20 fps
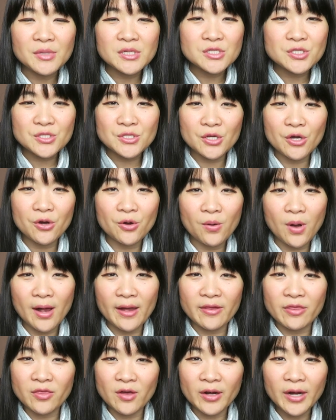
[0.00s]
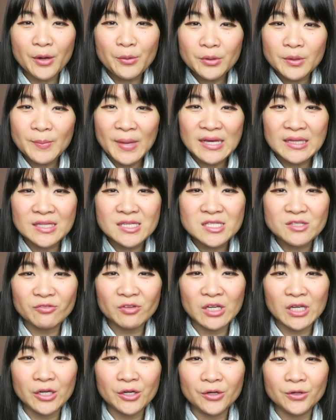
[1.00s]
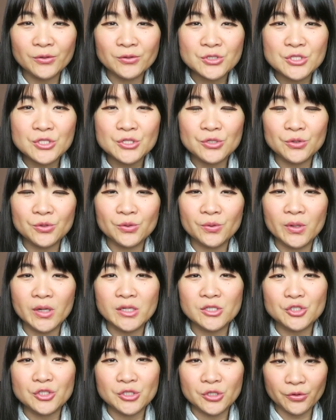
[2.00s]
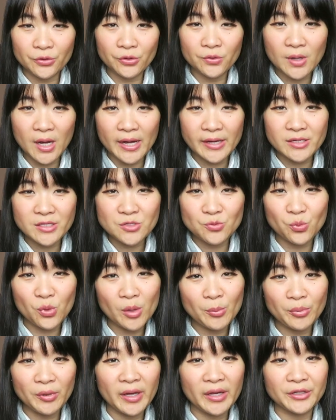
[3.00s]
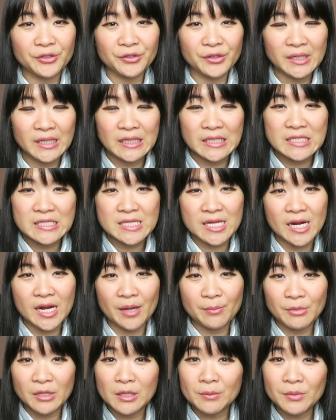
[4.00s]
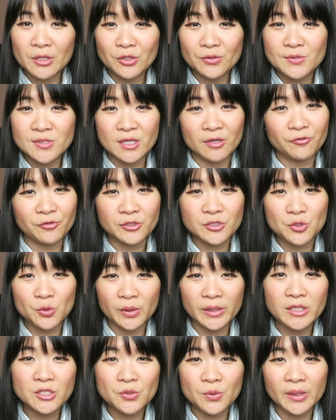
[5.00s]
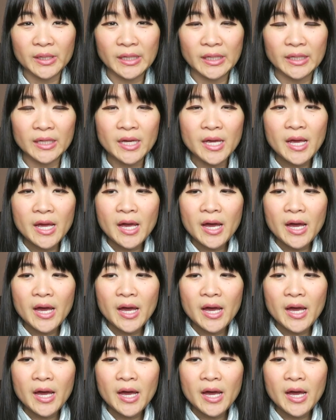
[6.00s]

So I thought I would make this video to show you guys what planner it is that I'm going to be using for 2020,